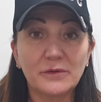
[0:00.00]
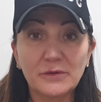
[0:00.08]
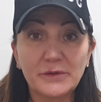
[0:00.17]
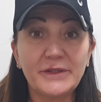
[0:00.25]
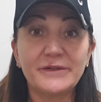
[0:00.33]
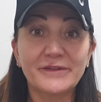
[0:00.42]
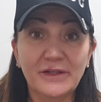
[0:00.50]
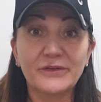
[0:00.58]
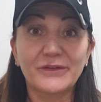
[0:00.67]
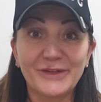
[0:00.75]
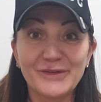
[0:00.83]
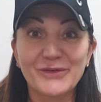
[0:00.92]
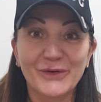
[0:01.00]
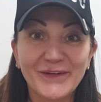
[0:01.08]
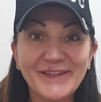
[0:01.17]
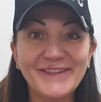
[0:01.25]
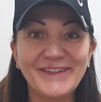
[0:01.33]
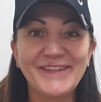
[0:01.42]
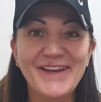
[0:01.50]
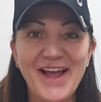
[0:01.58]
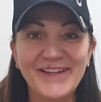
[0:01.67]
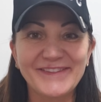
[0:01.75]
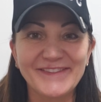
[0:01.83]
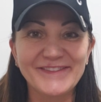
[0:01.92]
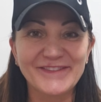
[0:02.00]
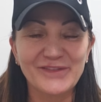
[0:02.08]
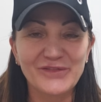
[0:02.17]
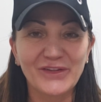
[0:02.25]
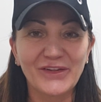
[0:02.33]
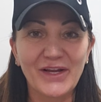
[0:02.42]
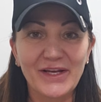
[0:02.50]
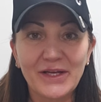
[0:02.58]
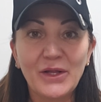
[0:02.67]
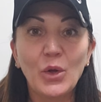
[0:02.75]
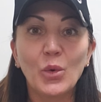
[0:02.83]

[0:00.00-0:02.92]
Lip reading: insensitive or not sensitive to light,